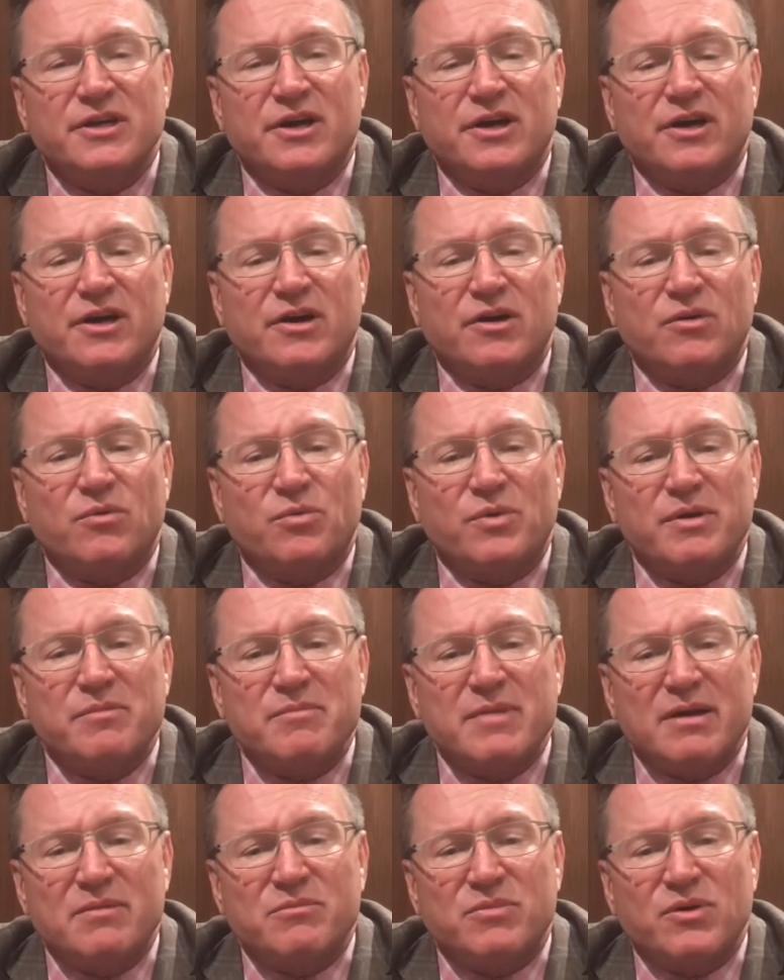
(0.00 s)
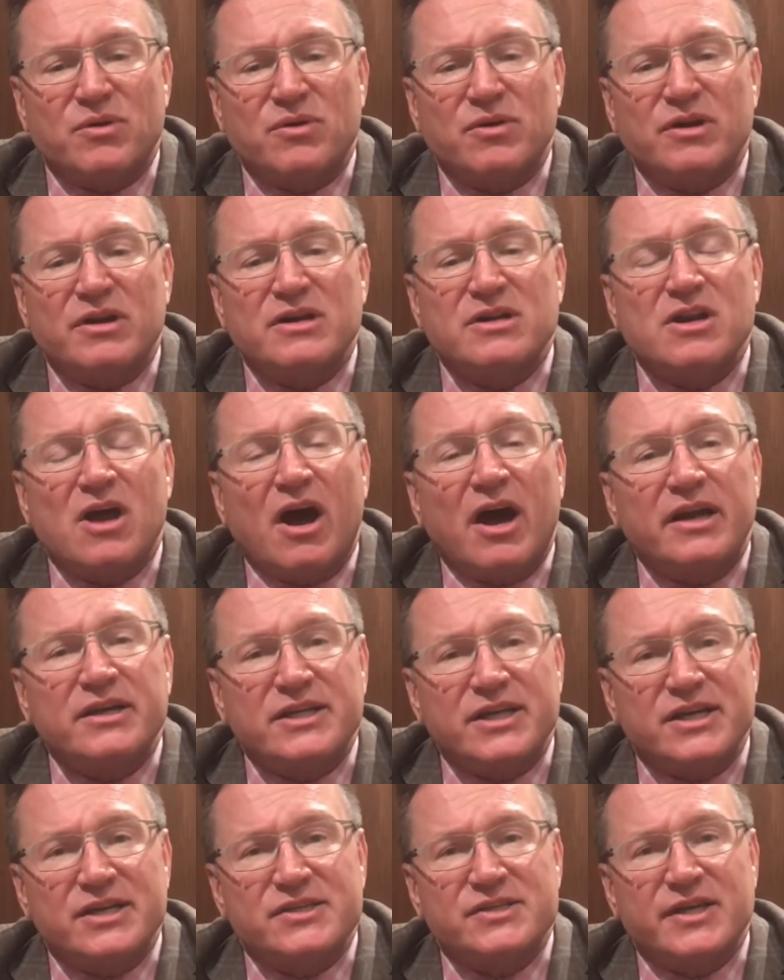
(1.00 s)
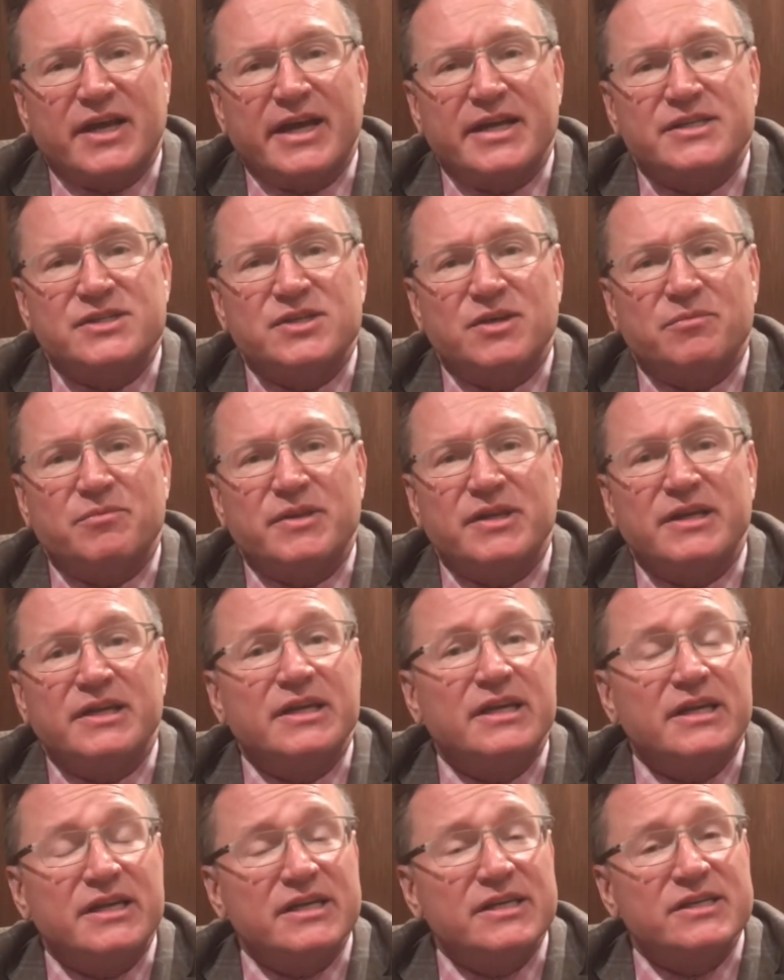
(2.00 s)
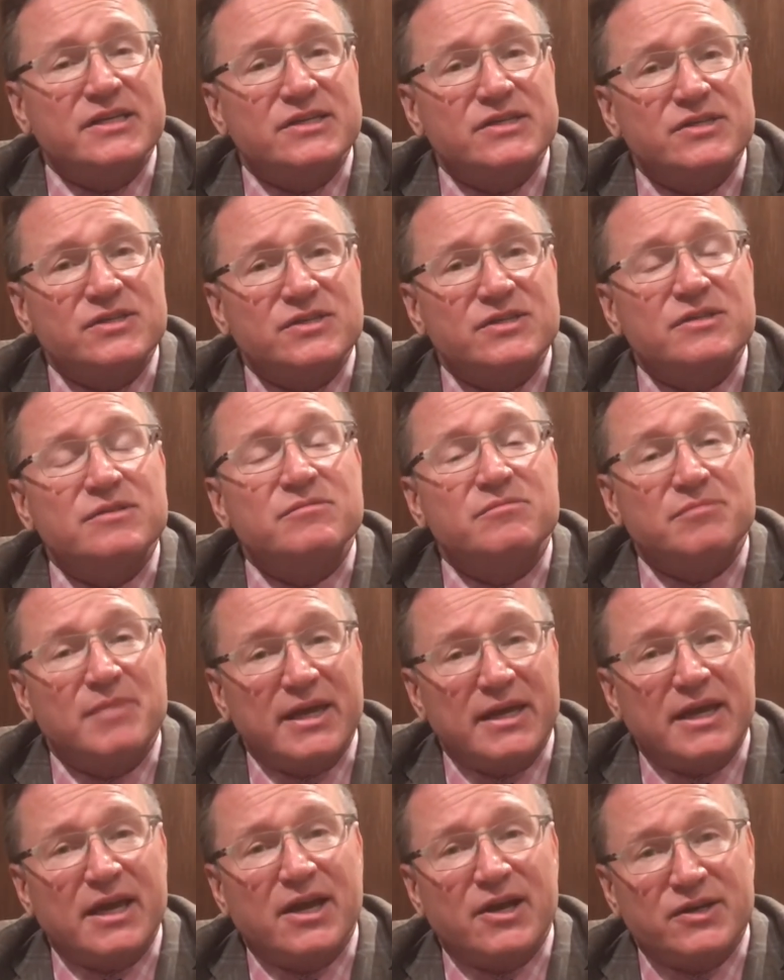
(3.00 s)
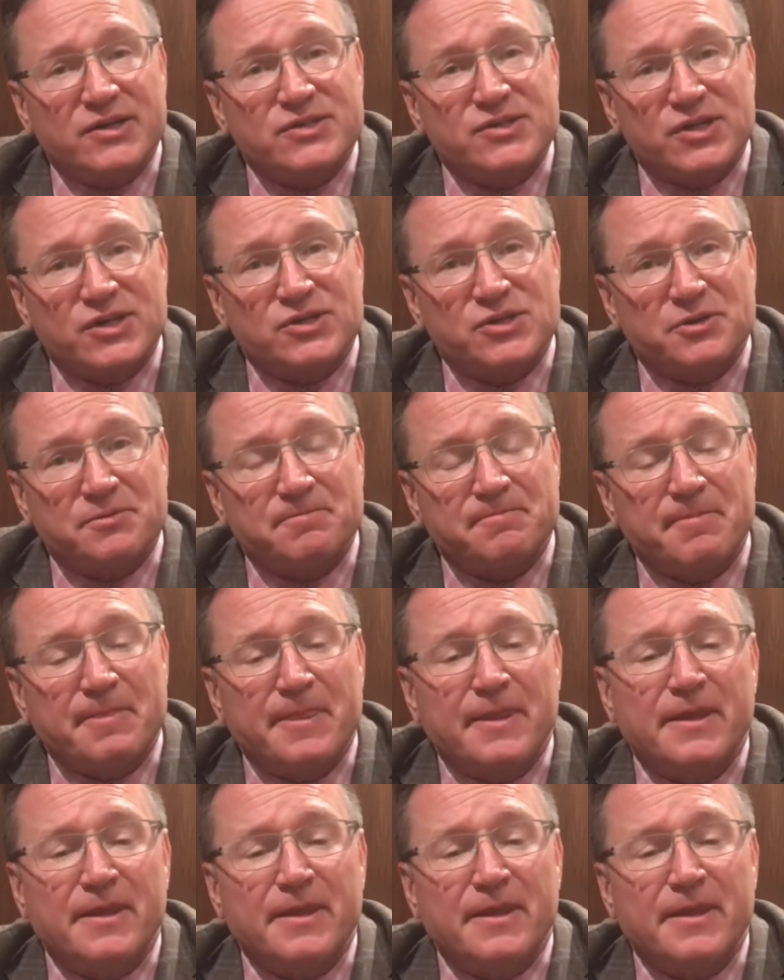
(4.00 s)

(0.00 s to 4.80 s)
Uh, remember, not to decide something is making a decision.